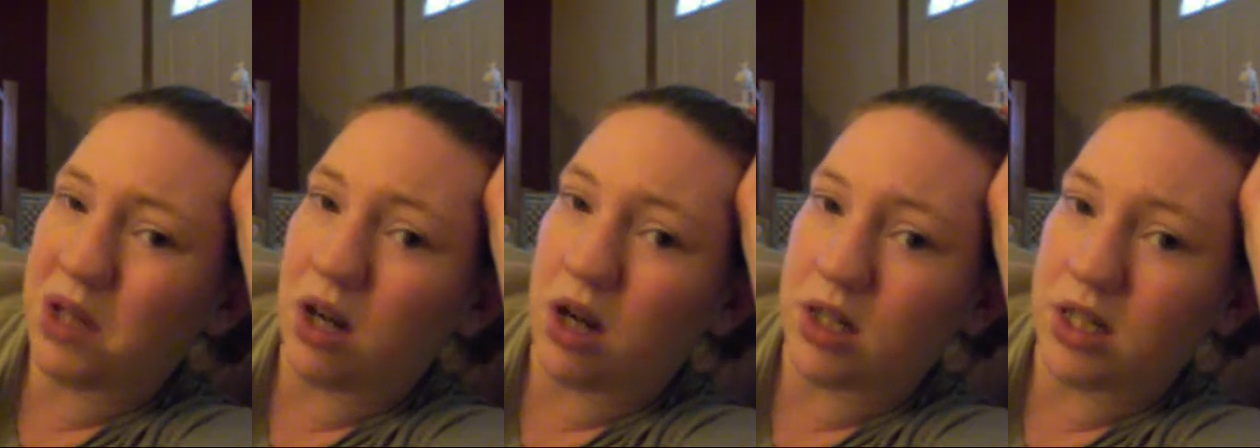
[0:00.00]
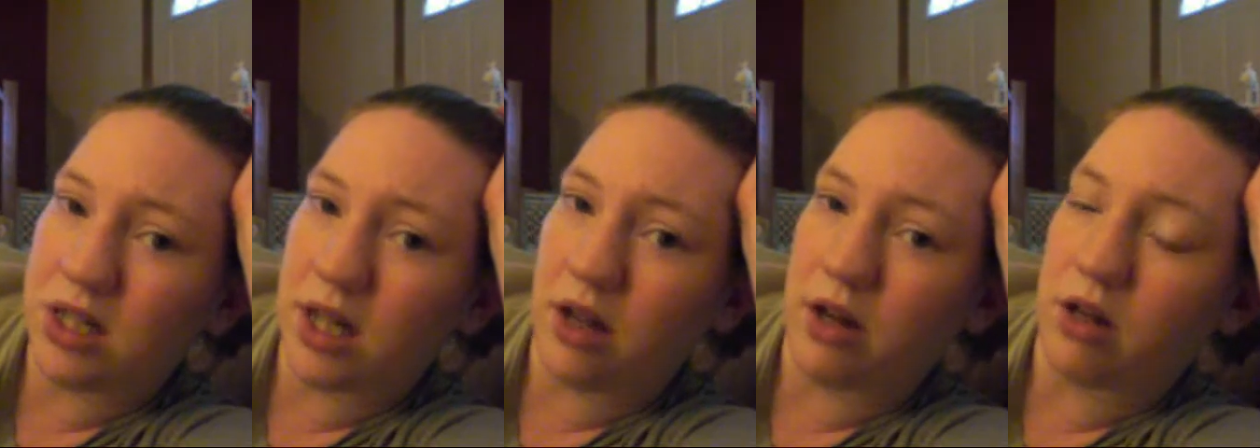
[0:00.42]
be hard to
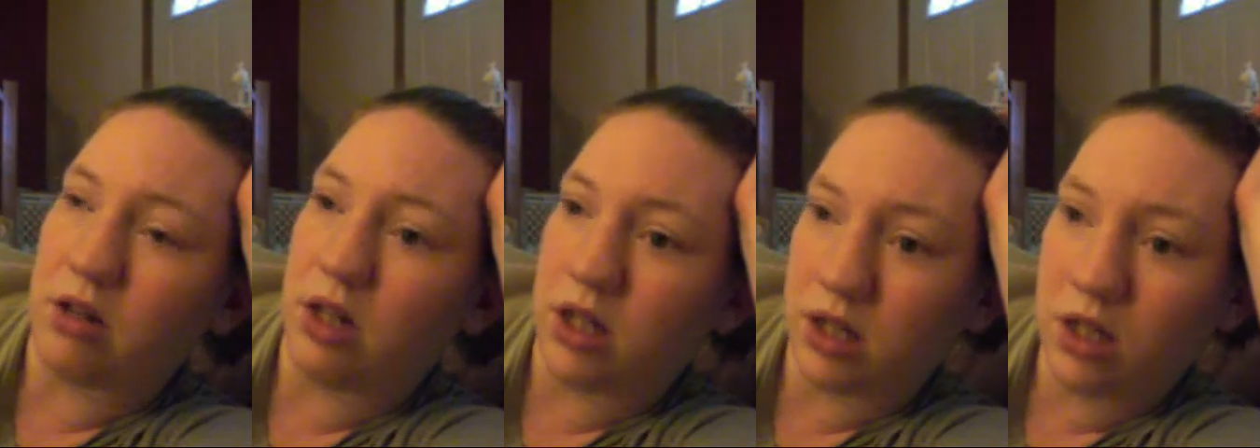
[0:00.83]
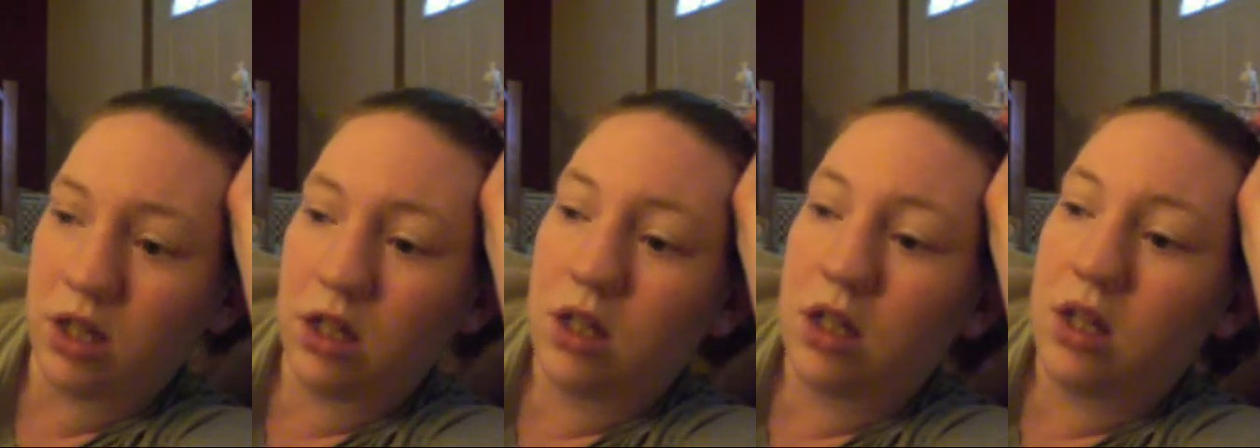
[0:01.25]
tell her, look,
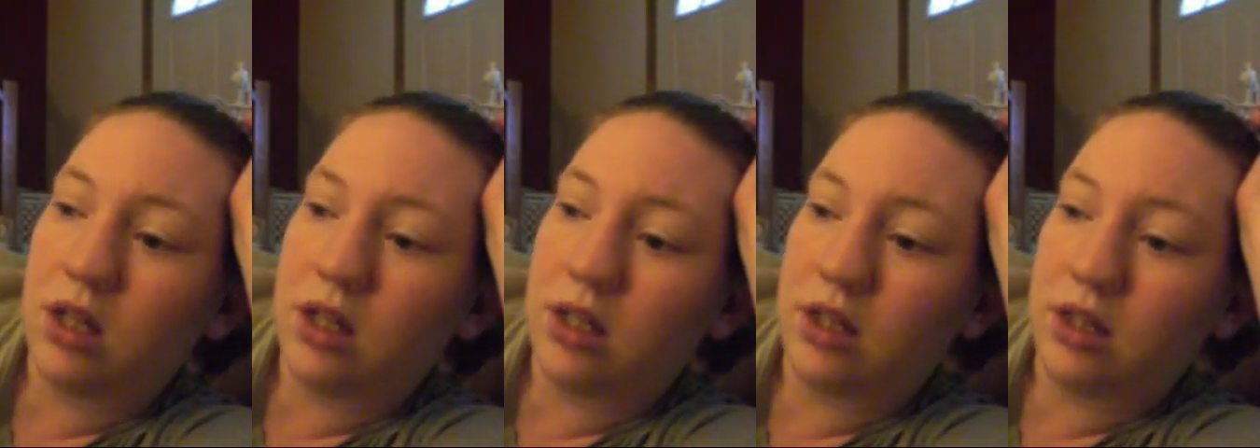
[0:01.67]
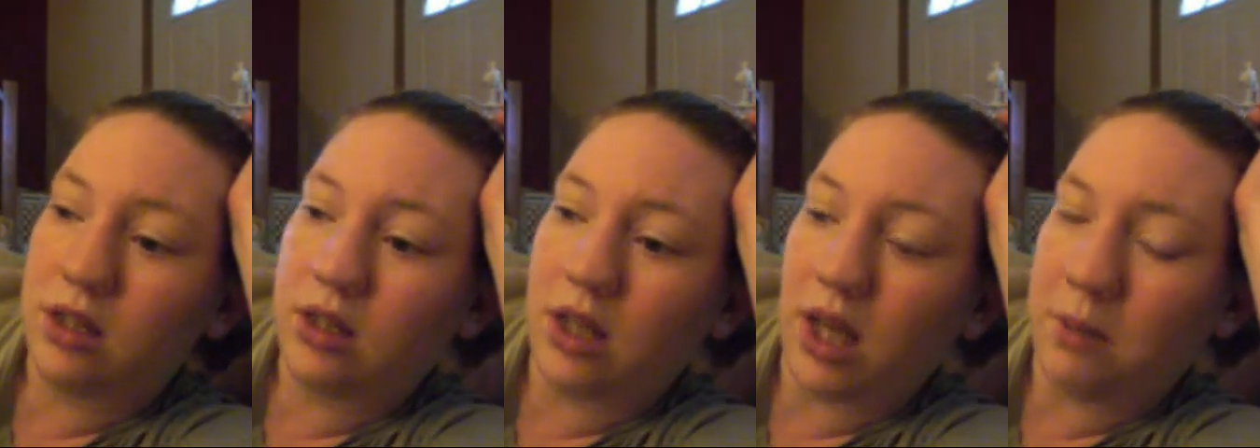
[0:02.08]

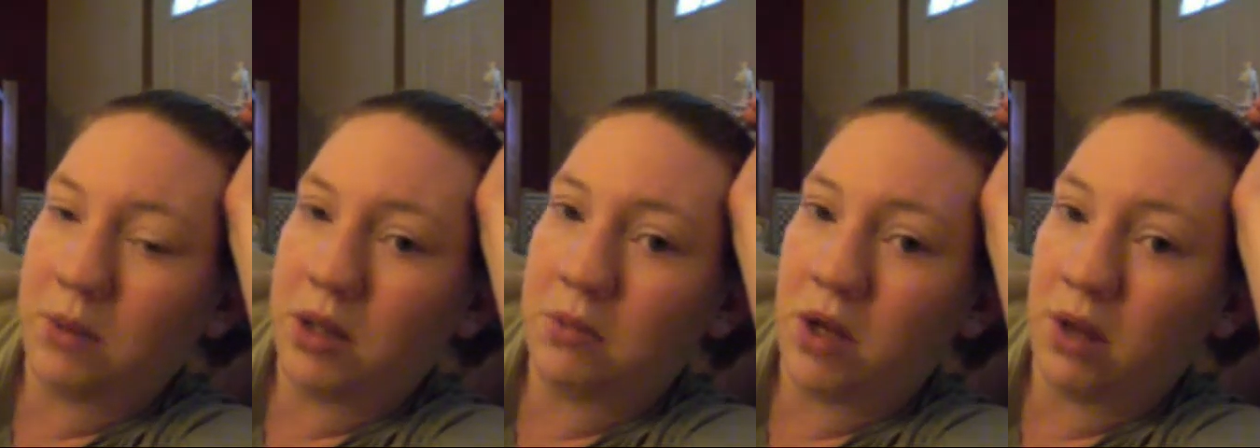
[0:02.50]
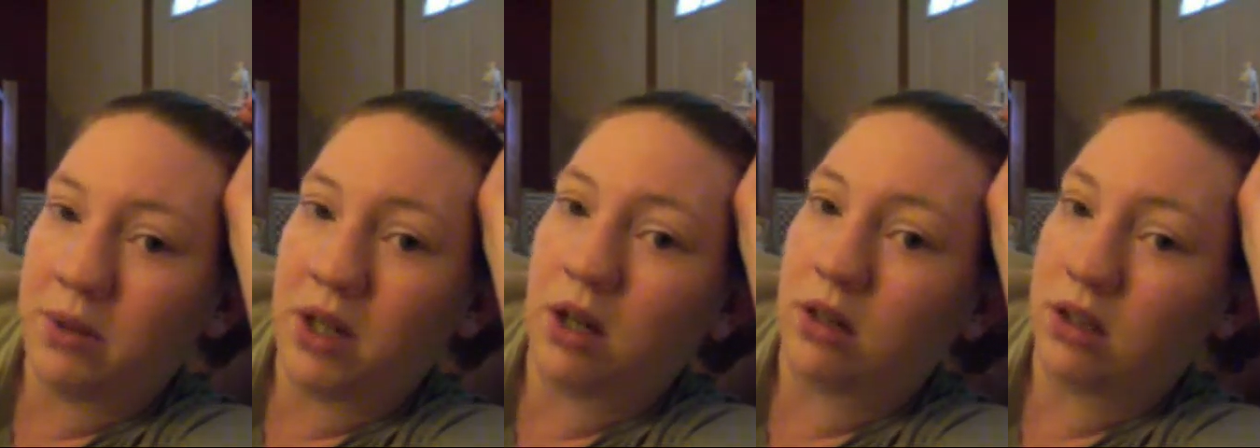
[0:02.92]
Gaby and
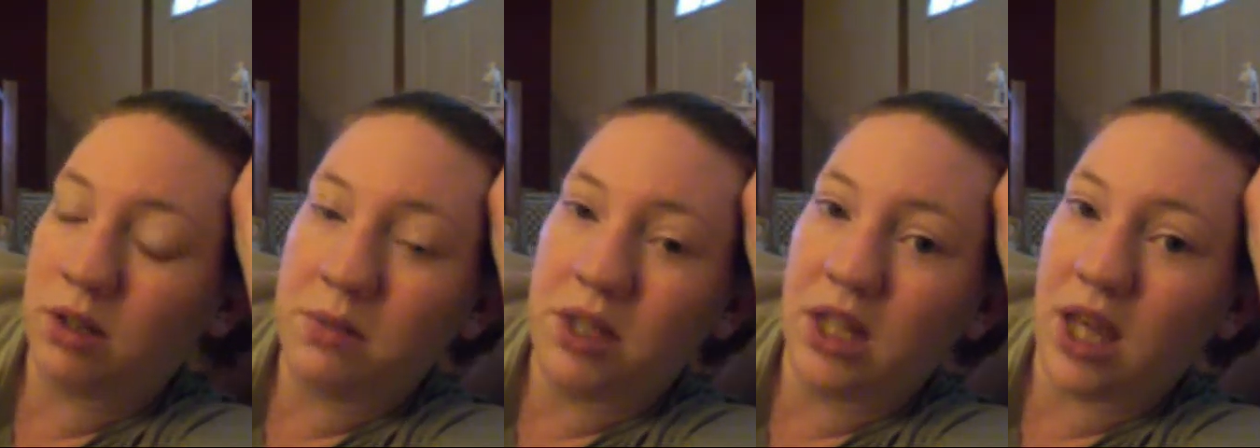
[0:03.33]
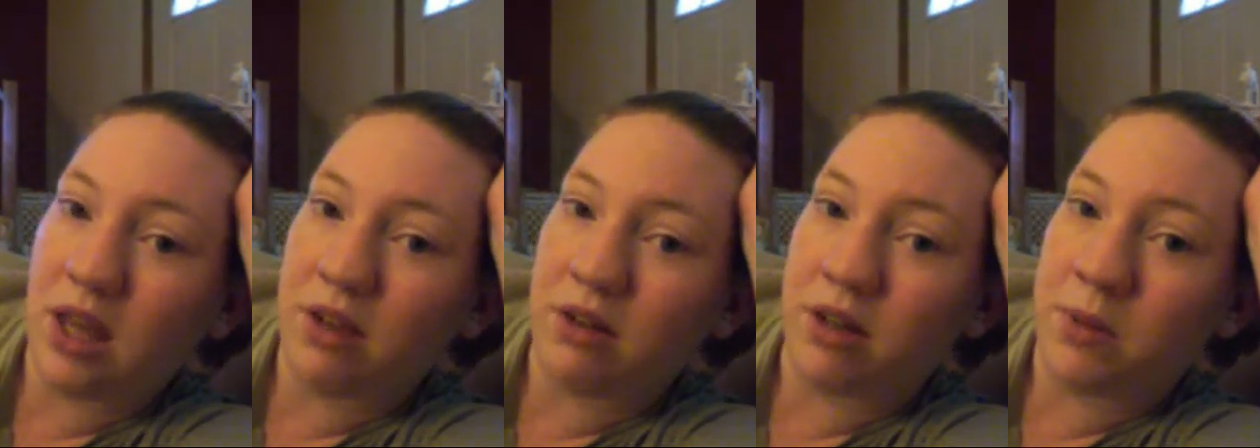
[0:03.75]
Mommy aren't going to be
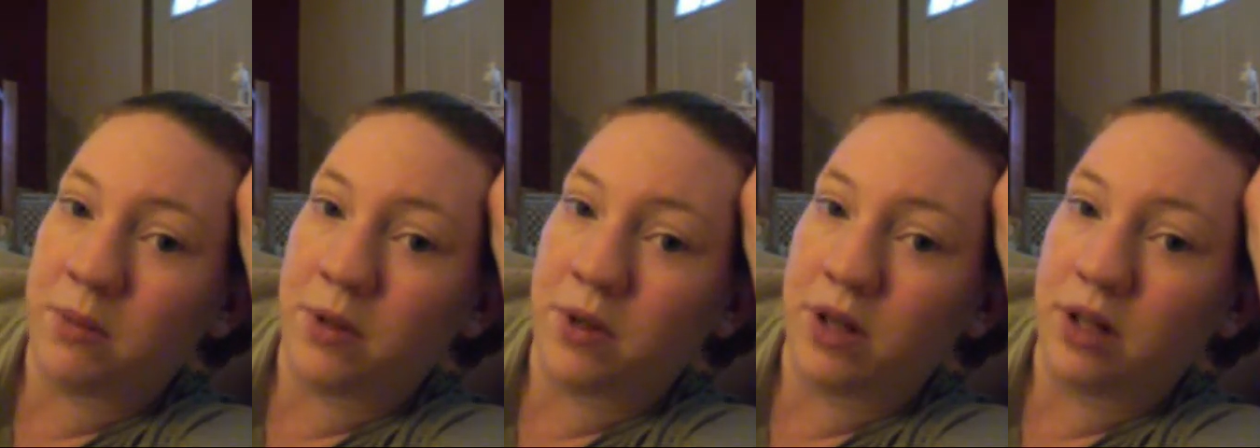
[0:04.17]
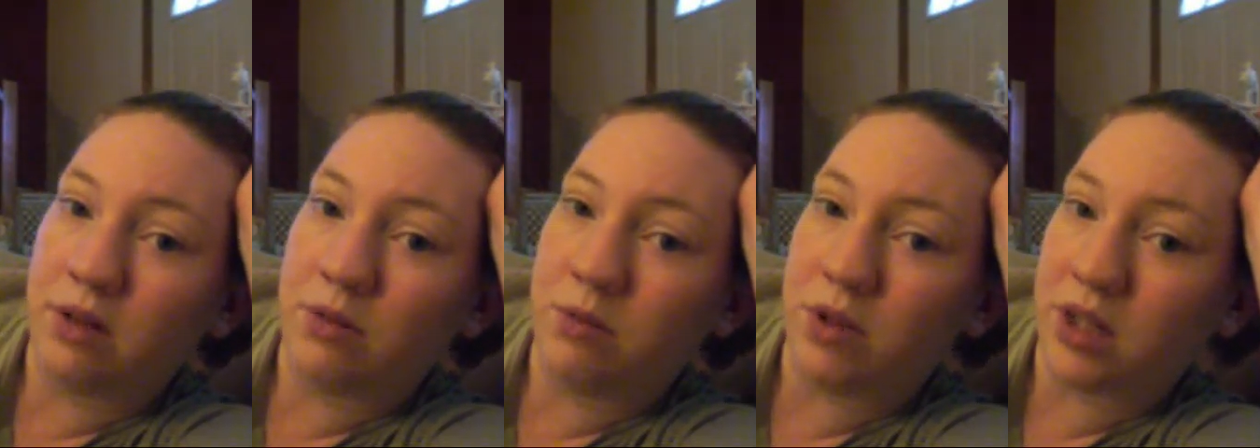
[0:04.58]
together anymore.
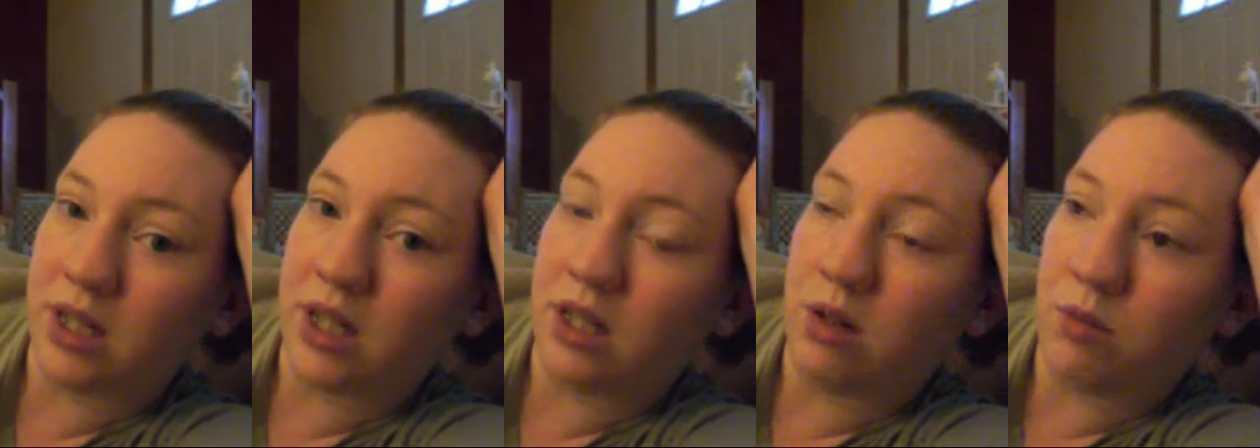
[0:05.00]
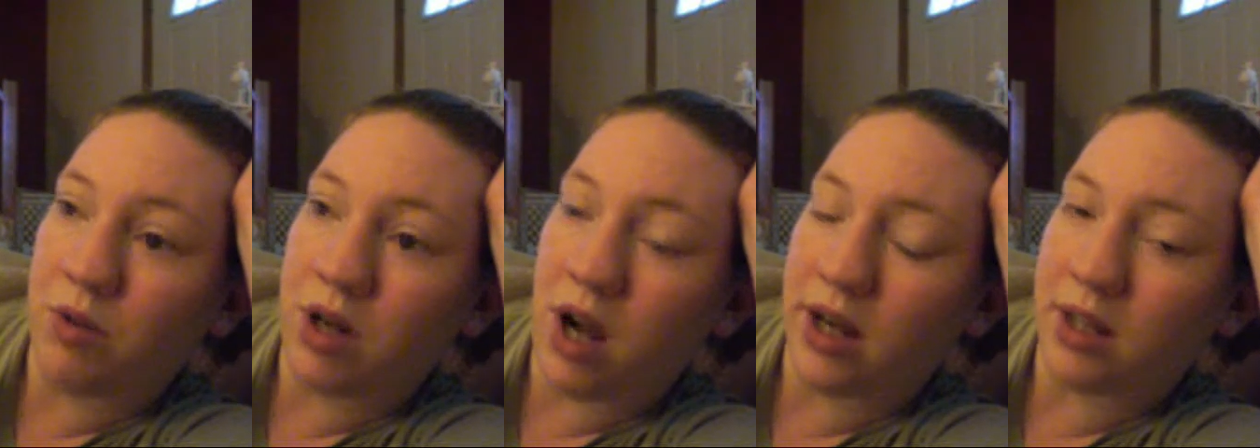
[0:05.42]
We're going to, we're
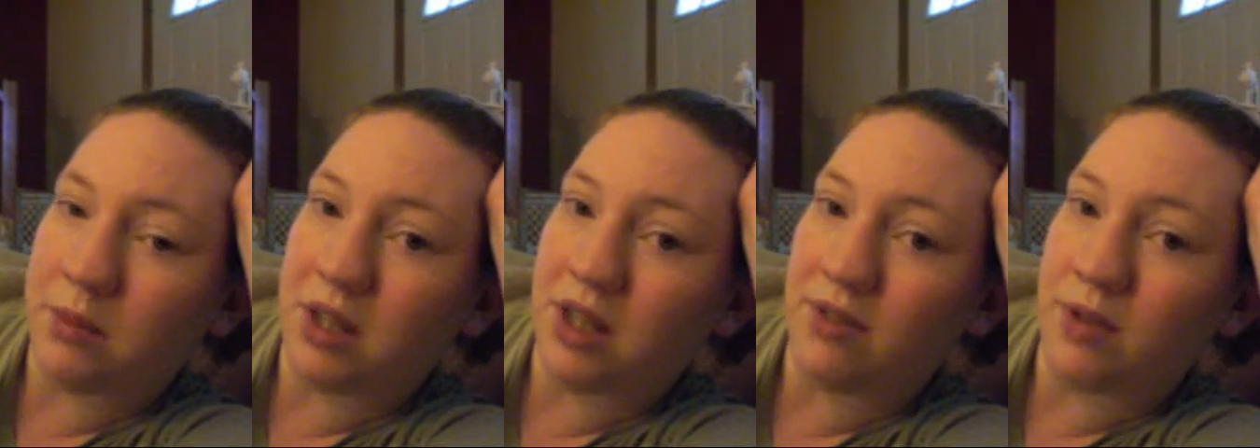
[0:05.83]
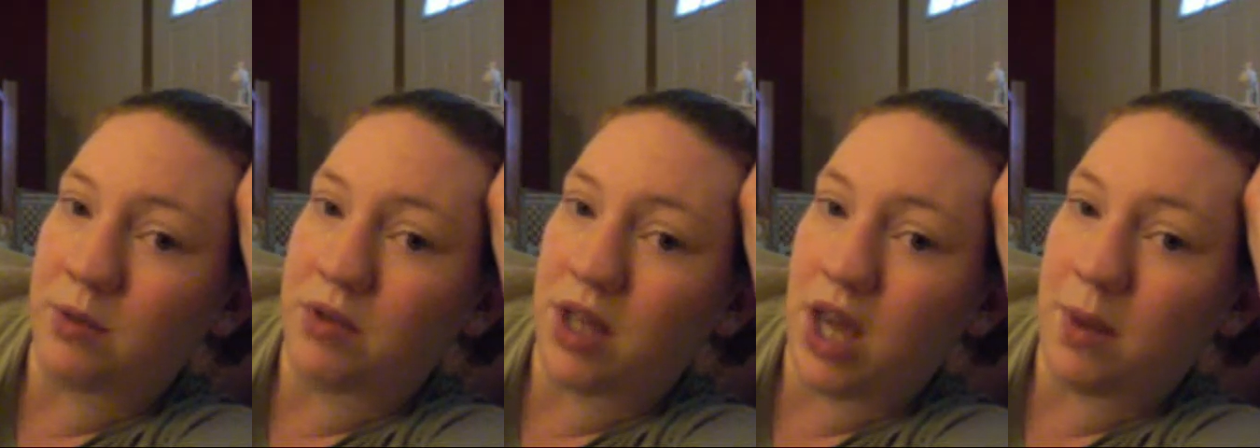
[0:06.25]
not going to be living
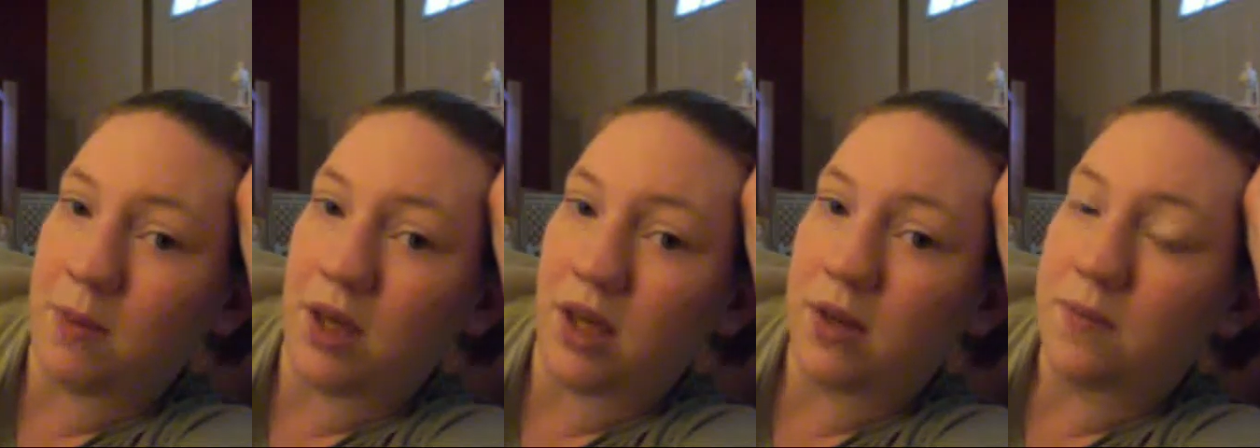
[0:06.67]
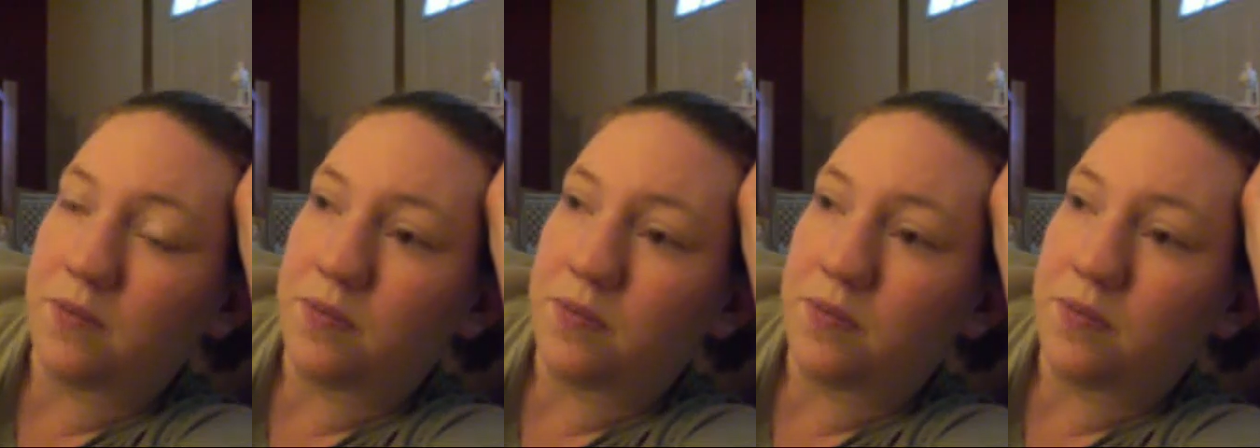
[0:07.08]
with Gaby.